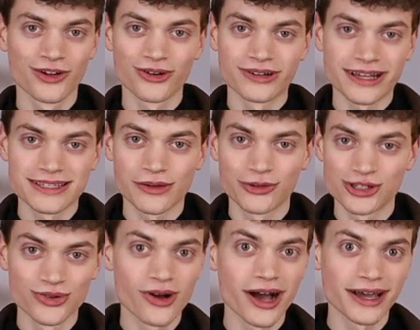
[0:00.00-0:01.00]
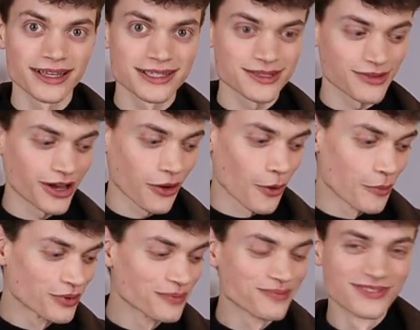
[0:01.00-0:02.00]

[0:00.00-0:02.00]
connecting with you guys, I hope.